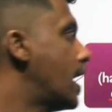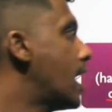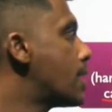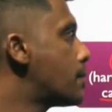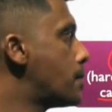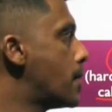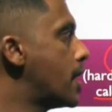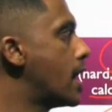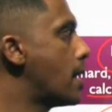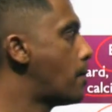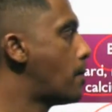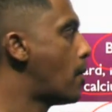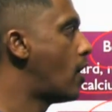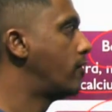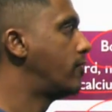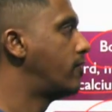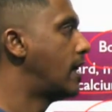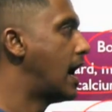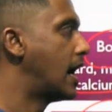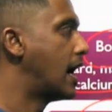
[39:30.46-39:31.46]
made up of
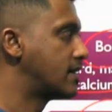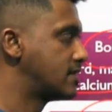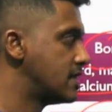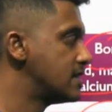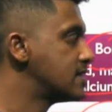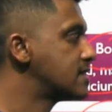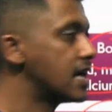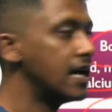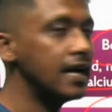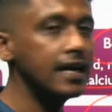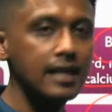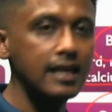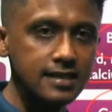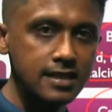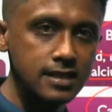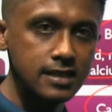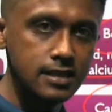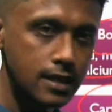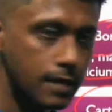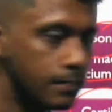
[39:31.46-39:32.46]
axial skeletal
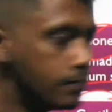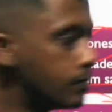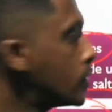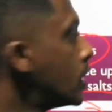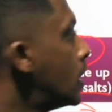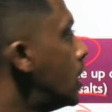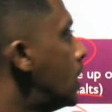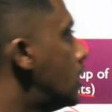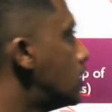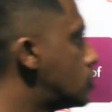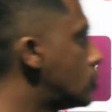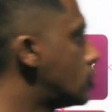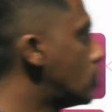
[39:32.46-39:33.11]
system. So